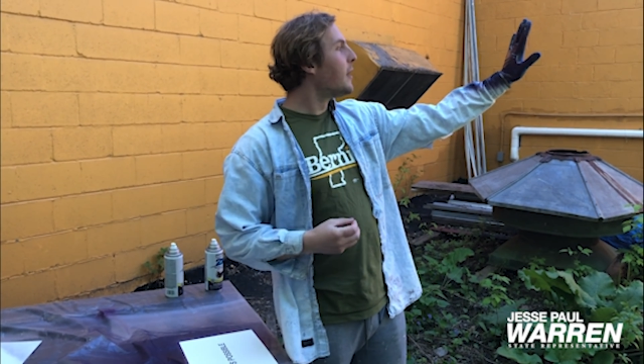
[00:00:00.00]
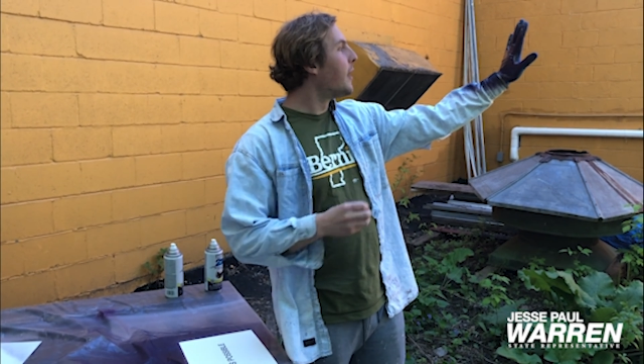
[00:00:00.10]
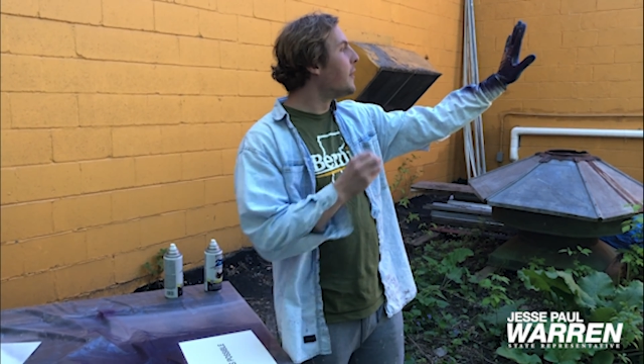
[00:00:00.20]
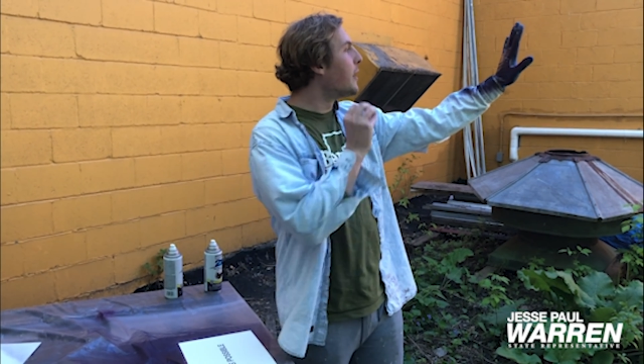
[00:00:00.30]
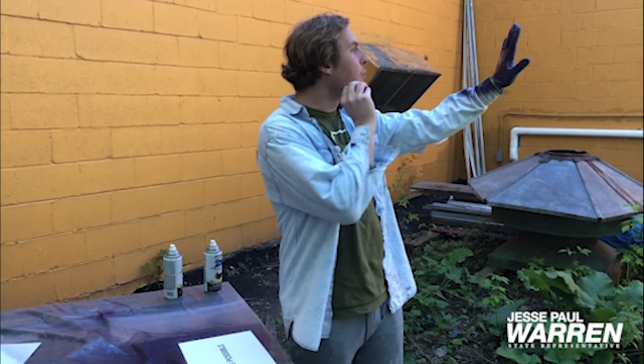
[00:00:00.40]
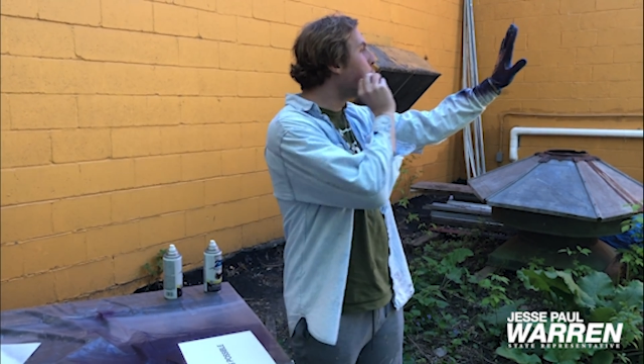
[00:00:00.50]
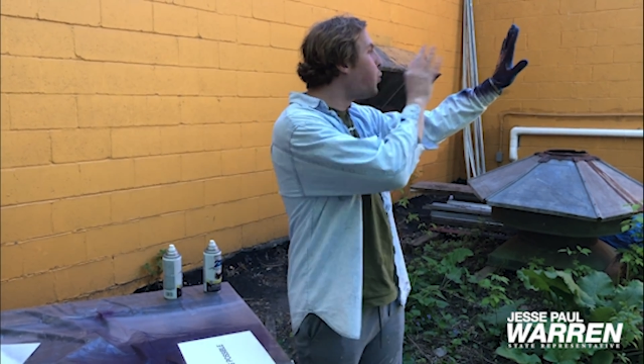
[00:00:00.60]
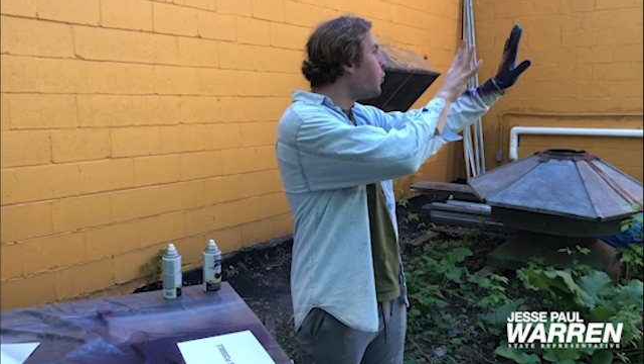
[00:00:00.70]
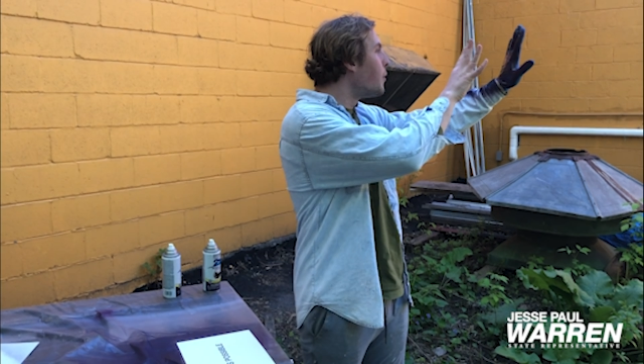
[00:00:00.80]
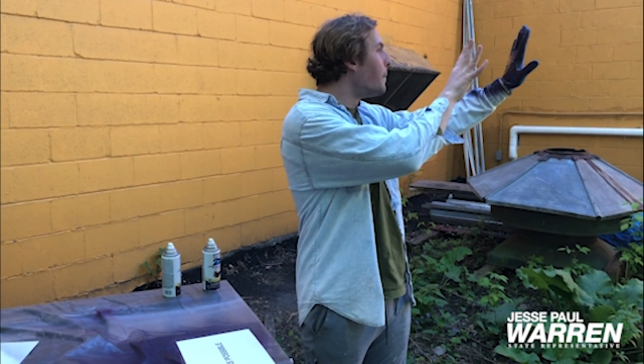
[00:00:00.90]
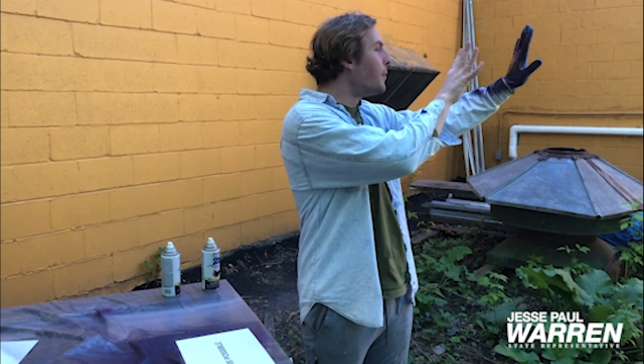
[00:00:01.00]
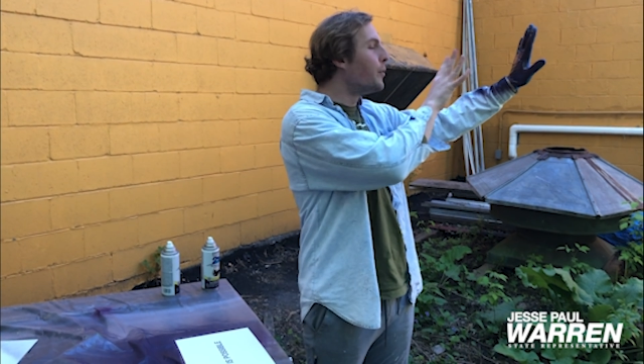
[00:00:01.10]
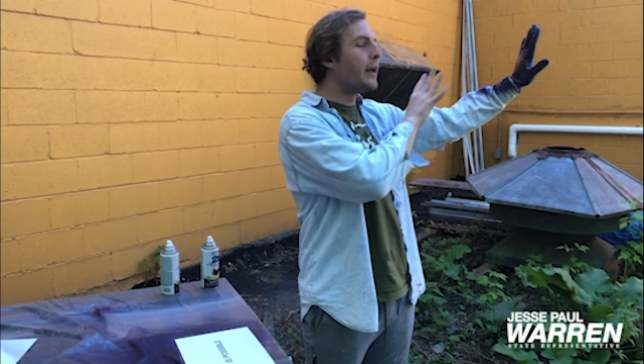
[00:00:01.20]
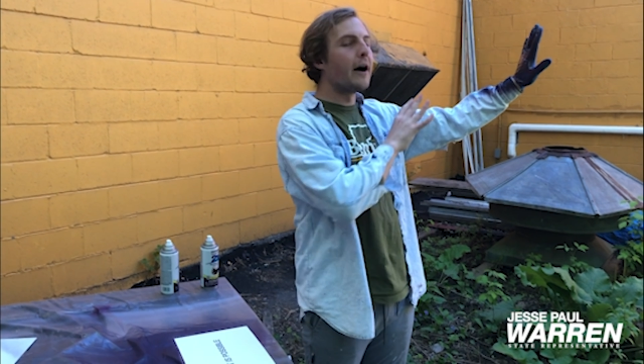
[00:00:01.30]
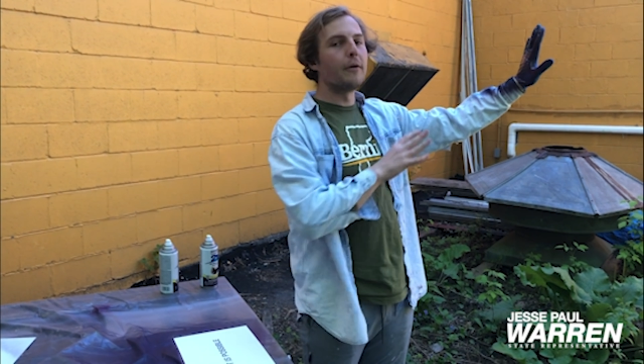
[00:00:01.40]
and they
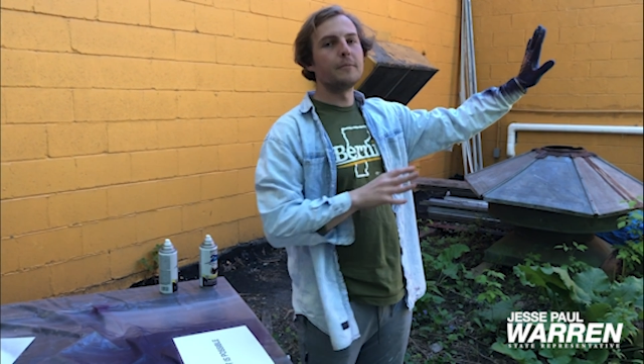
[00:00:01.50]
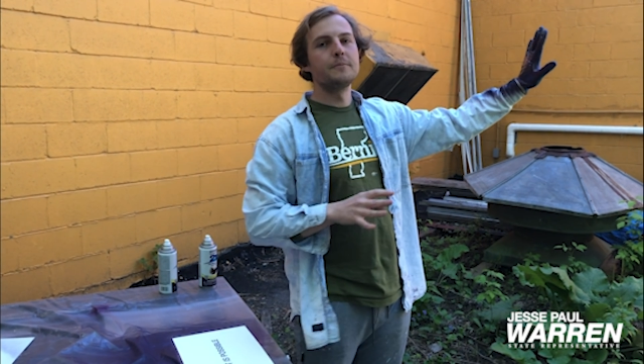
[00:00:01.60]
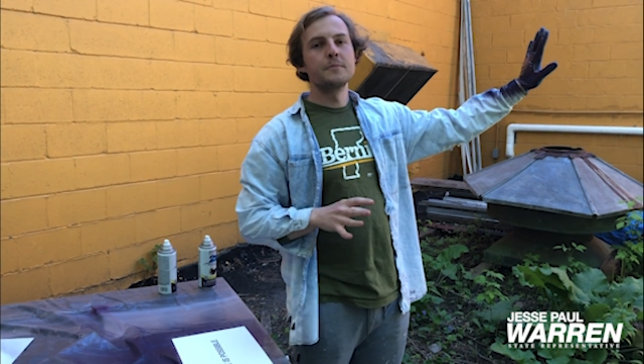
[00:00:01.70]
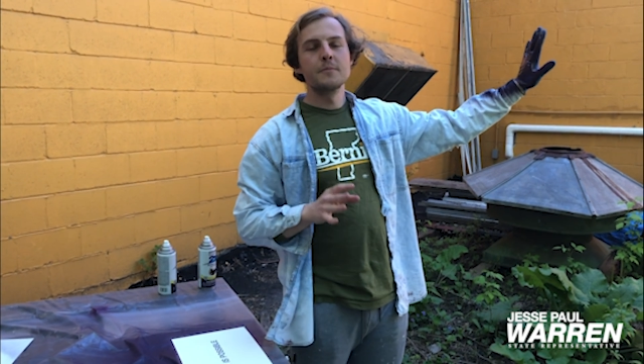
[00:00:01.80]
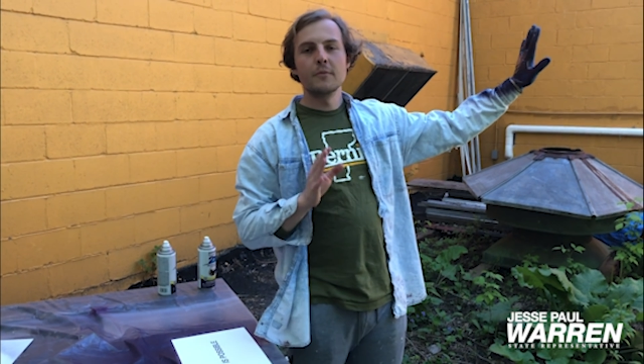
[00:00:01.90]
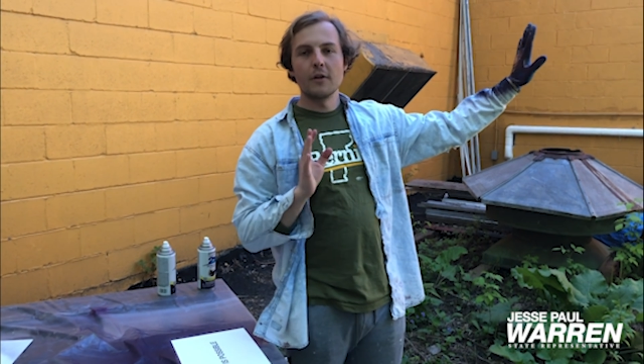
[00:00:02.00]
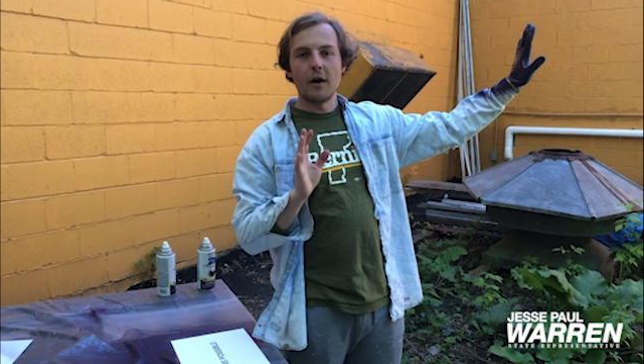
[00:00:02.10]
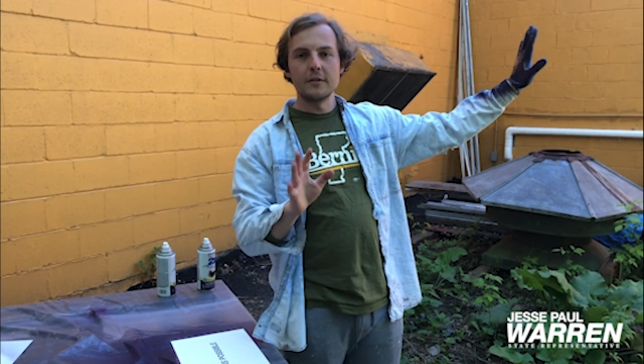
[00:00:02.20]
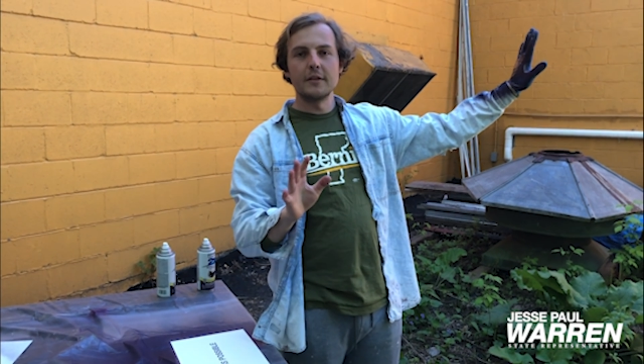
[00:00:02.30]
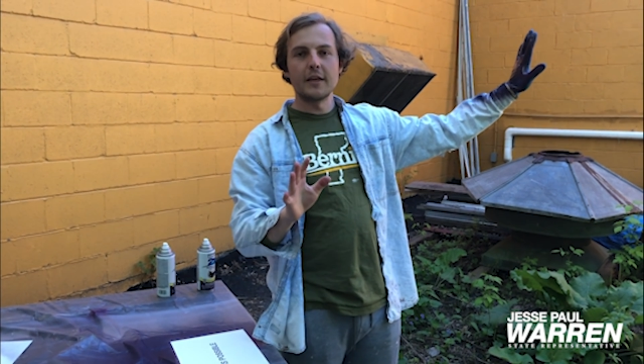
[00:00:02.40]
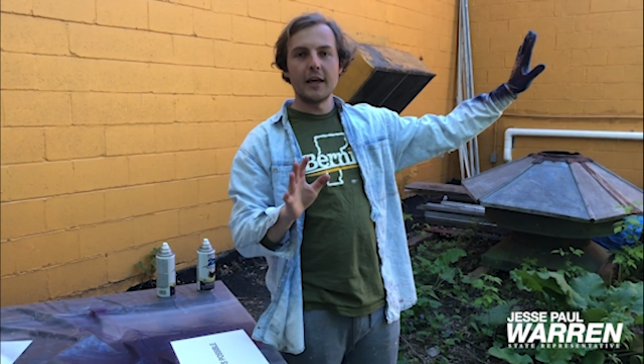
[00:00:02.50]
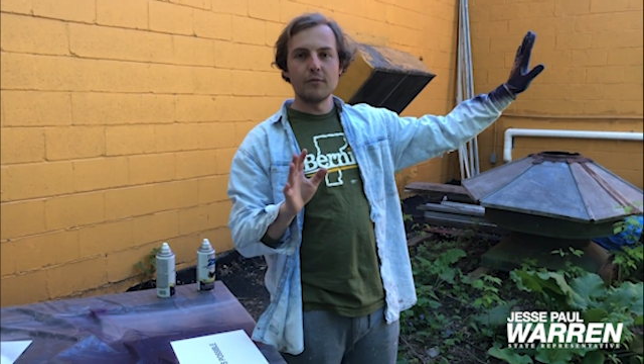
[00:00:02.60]
blew it out onto the cave